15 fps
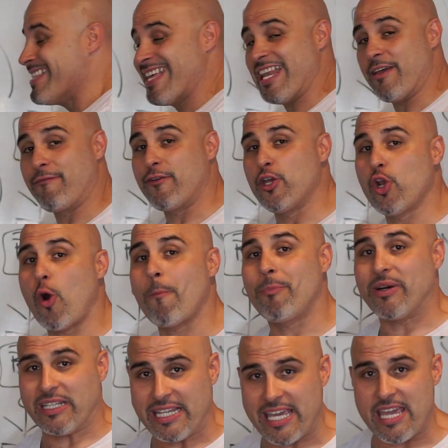That if you don't
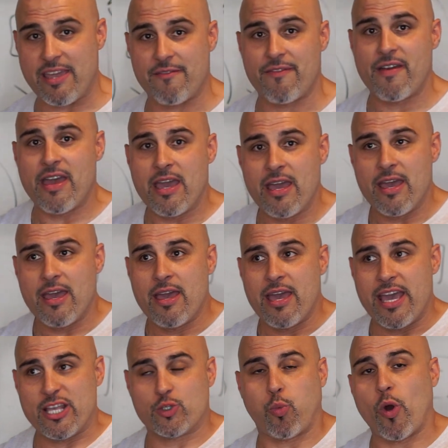believe
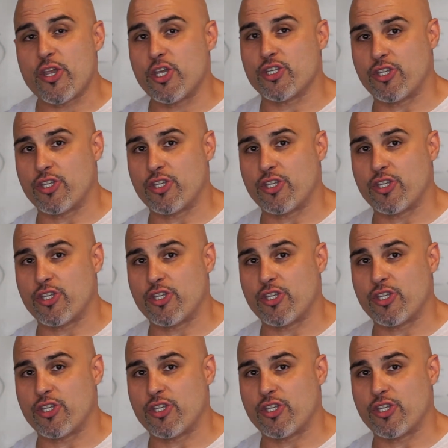it's what you're